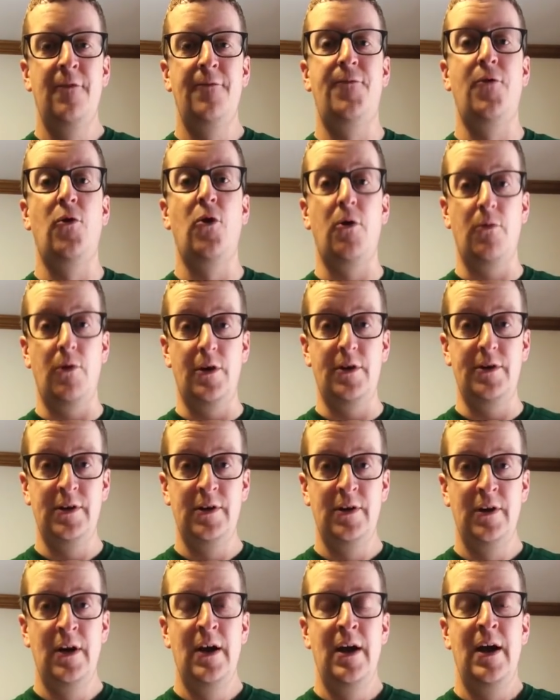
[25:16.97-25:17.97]
forward
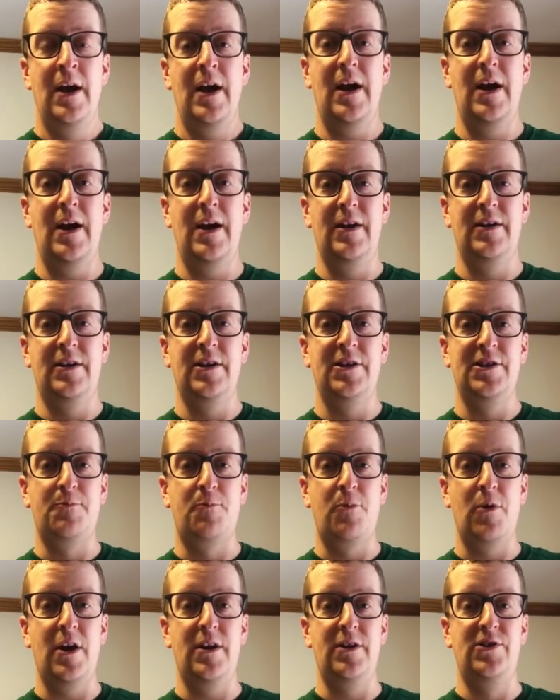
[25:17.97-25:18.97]
and can
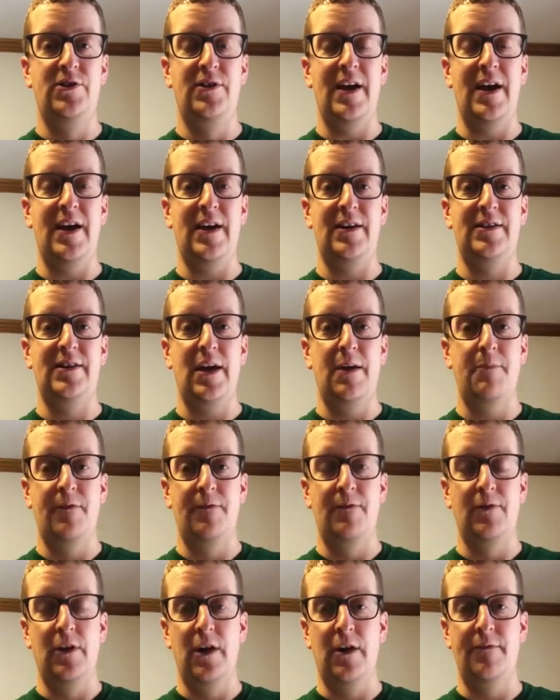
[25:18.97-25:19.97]
spread that type
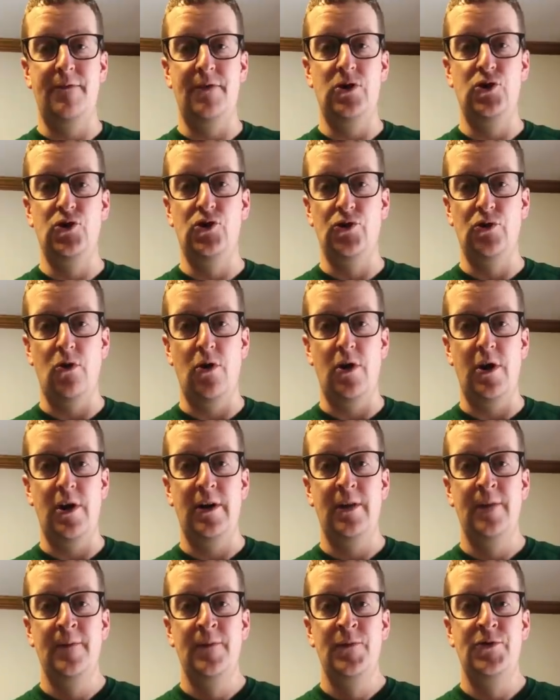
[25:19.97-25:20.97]
of love and joy
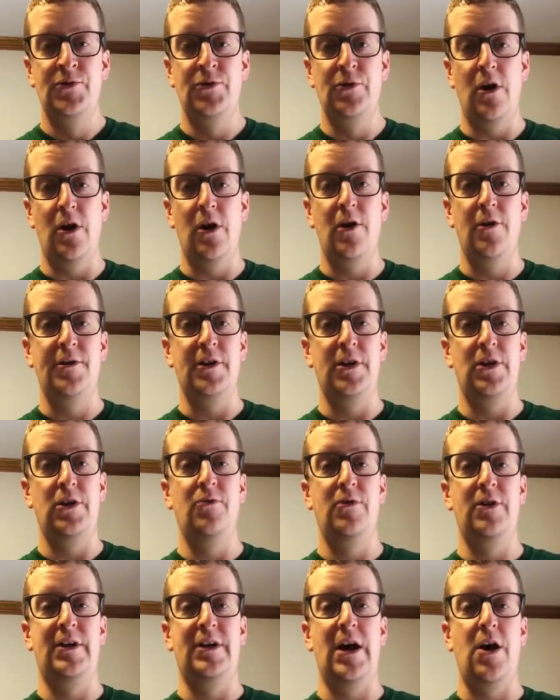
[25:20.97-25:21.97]
to all that
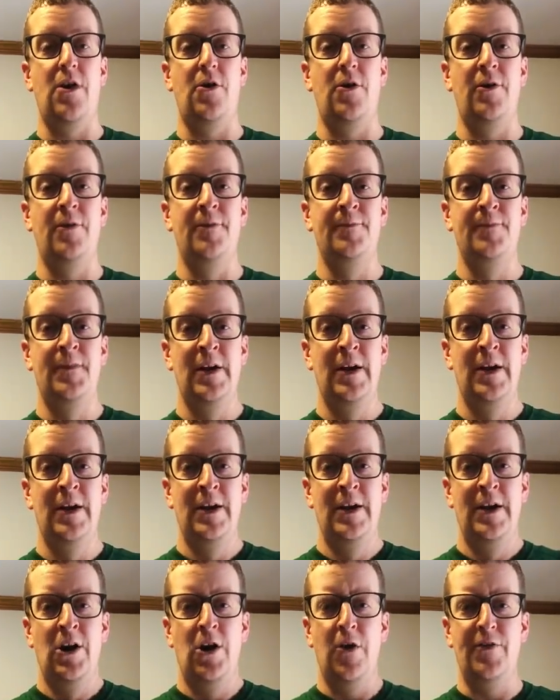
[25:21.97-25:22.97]
you encounter.
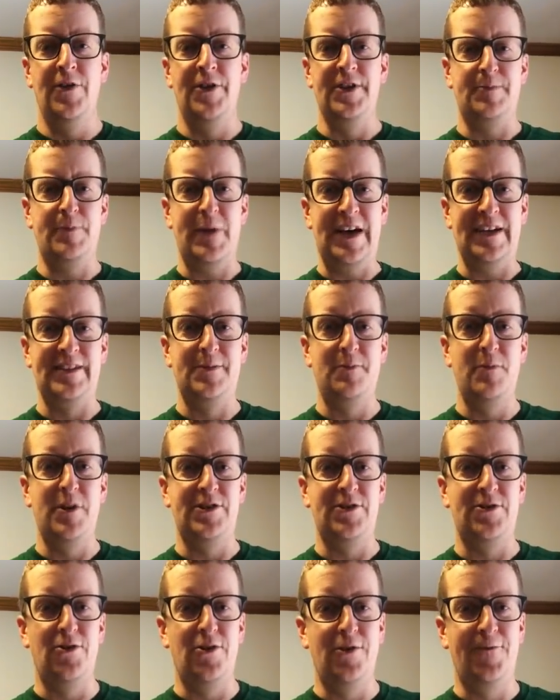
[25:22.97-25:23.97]
Over this past
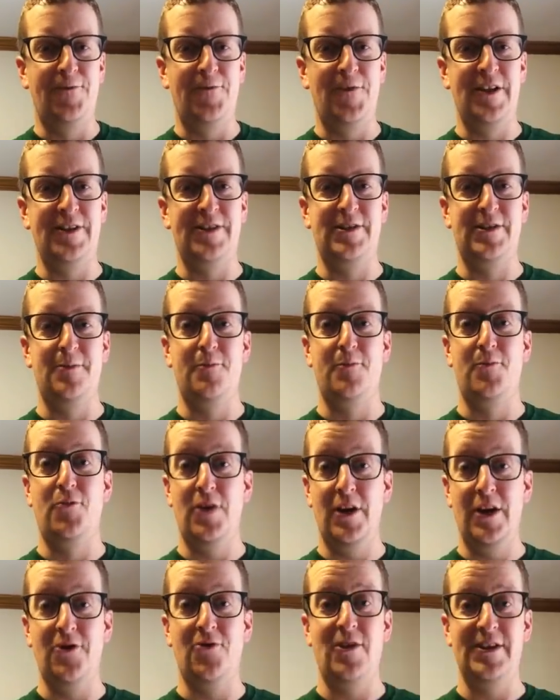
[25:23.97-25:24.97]
semester, you've faced some
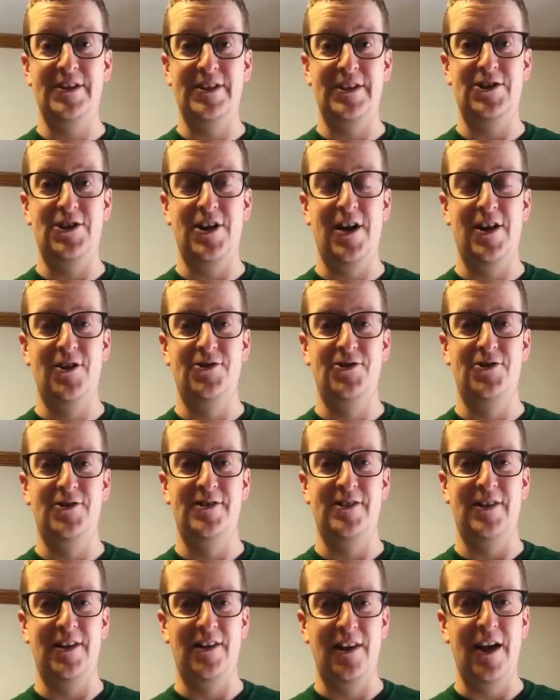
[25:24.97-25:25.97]
pretty crazy
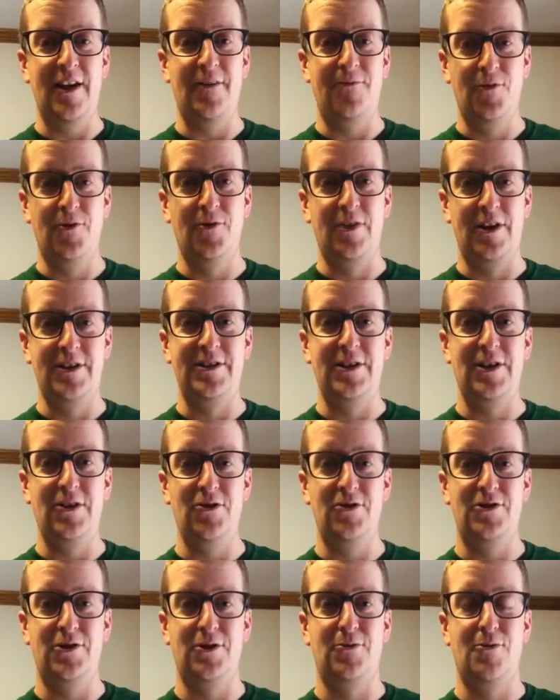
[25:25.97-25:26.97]
challenges, and life will
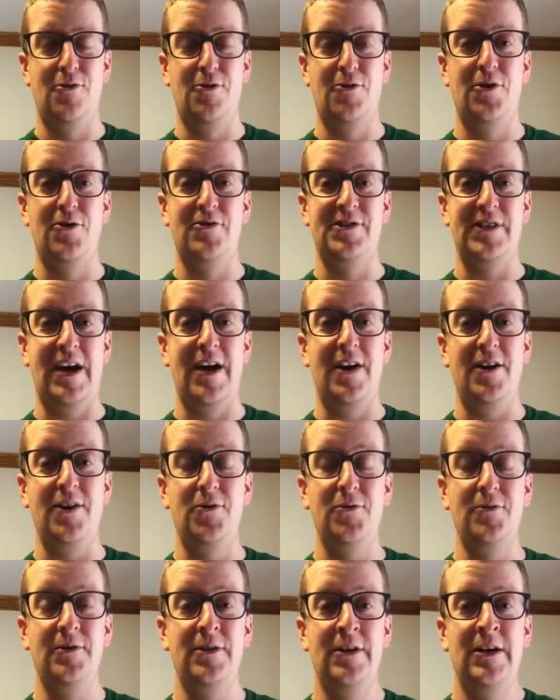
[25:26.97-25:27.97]
continue to throw those at
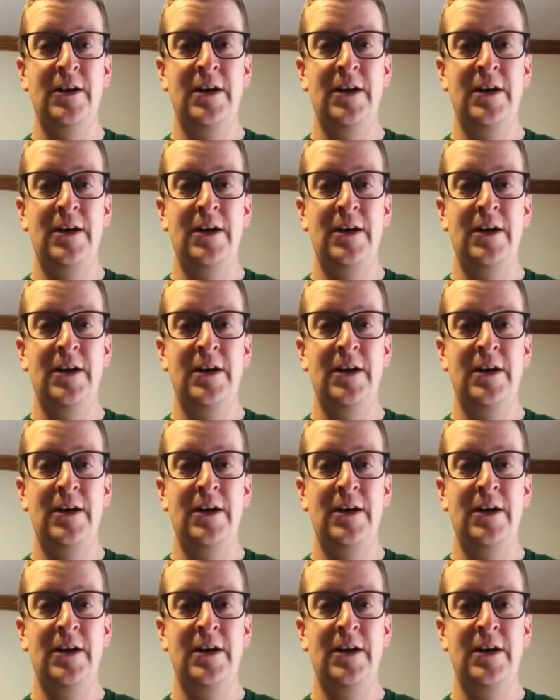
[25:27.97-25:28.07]
you.